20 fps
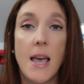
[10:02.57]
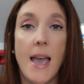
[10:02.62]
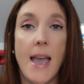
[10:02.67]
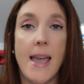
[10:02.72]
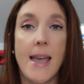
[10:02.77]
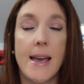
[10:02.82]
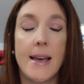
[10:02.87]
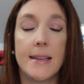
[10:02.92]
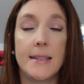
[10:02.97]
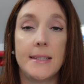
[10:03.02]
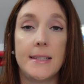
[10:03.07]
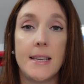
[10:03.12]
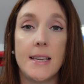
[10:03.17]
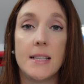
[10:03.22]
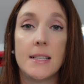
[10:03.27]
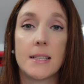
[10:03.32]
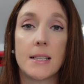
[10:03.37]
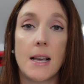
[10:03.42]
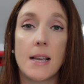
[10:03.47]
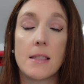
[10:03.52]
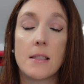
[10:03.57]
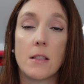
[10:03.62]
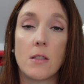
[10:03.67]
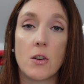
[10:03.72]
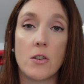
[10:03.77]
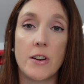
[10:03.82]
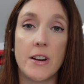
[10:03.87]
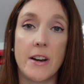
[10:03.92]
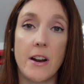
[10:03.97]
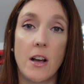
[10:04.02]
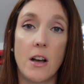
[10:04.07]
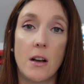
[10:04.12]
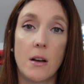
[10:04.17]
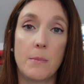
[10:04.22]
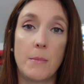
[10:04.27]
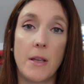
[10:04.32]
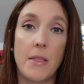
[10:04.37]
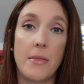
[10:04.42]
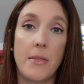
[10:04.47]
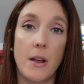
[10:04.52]
And inside the Learning
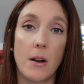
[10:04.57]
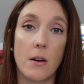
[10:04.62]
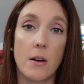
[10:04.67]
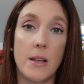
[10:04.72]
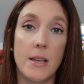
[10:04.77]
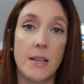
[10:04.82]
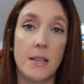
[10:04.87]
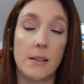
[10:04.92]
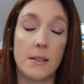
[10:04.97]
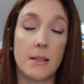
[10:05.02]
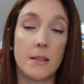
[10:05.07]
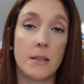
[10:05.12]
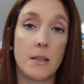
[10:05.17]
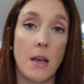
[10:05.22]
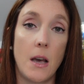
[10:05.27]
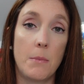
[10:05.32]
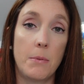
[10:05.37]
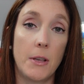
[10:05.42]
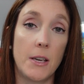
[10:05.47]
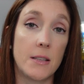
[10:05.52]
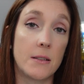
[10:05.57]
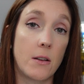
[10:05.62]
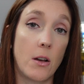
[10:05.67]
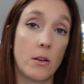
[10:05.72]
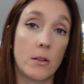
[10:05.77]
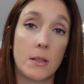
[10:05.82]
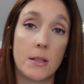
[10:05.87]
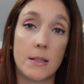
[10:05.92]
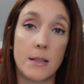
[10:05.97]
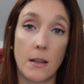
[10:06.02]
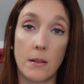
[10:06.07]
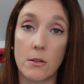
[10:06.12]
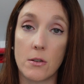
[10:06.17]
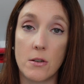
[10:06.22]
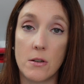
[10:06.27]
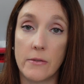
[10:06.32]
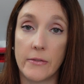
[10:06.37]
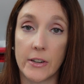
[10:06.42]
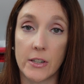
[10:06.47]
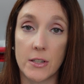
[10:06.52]
Hub, there is a place called Seller
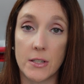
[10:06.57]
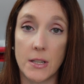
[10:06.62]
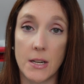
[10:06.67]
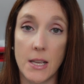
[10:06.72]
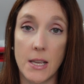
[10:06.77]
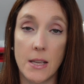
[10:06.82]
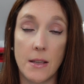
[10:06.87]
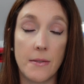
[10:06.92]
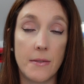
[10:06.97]
University.